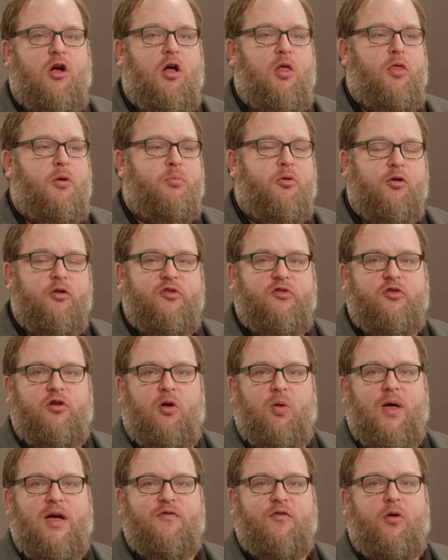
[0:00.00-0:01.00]
on the
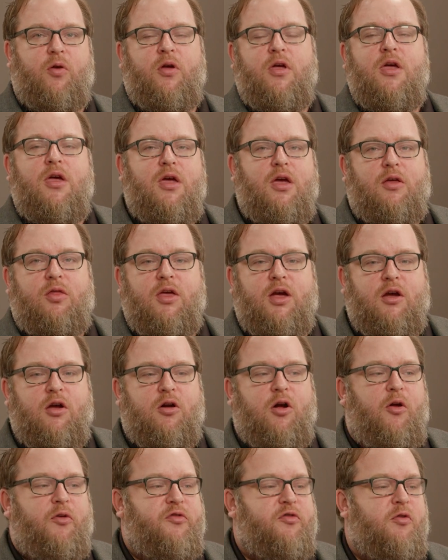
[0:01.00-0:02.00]
personal level that
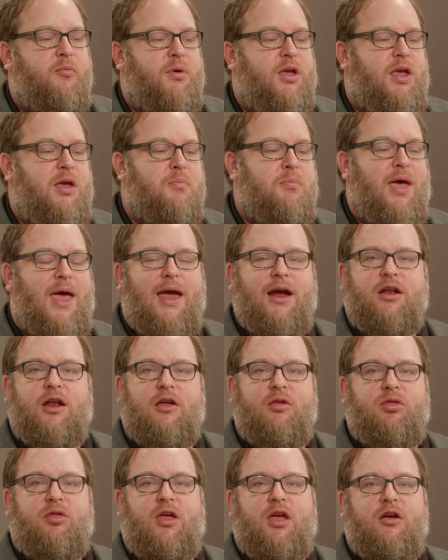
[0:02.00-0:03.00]
could also be
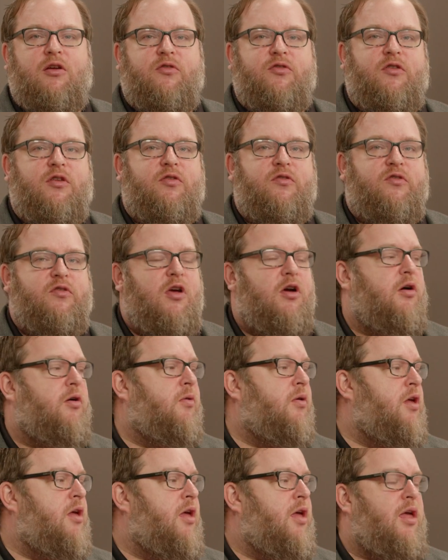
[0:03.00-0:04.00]
impacting things. And
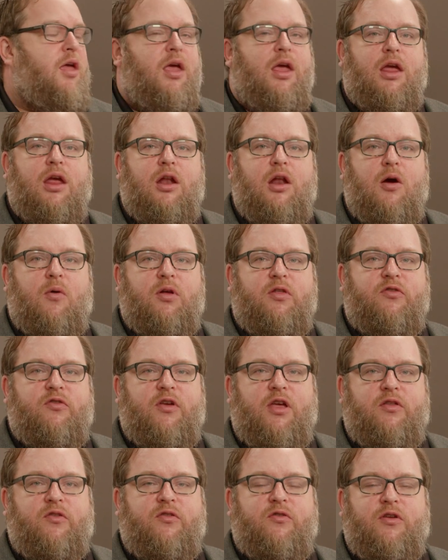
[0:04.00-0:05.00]
so,
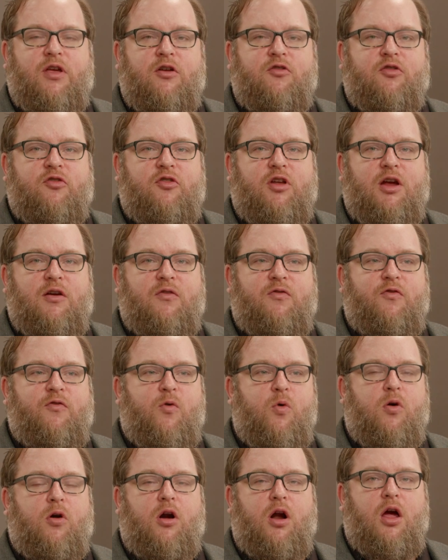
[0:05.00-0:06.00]
it's interesting
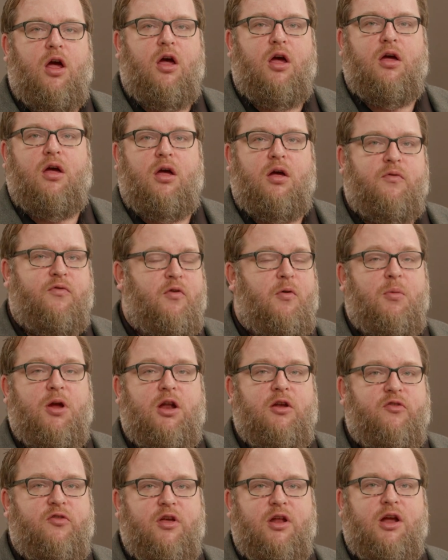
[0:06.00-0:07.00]
for
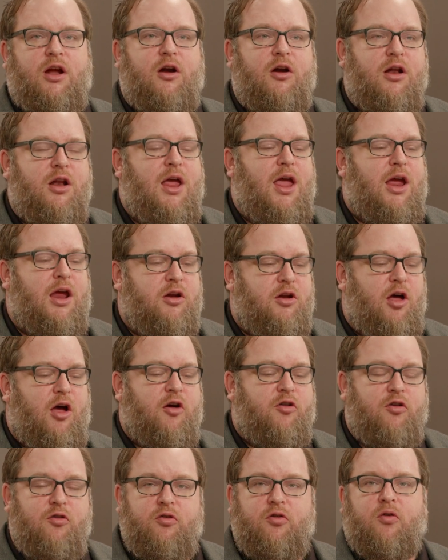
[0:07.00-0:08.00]
me to sit here today and
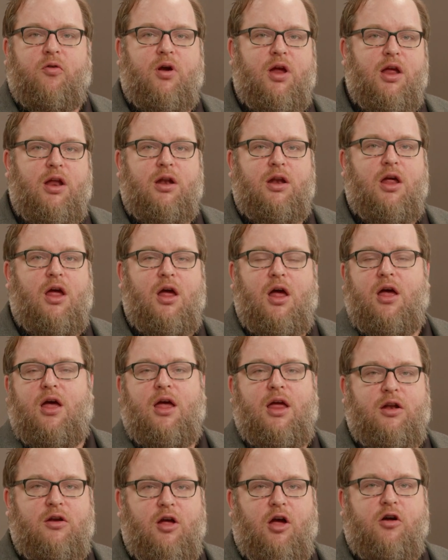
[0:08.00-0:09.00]
talk to Karin
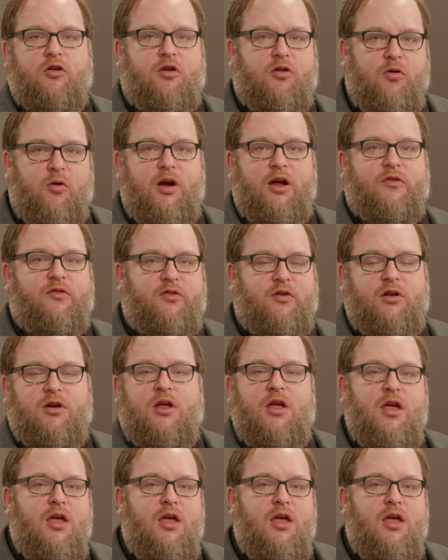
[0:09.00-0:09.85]
and talk to Chris and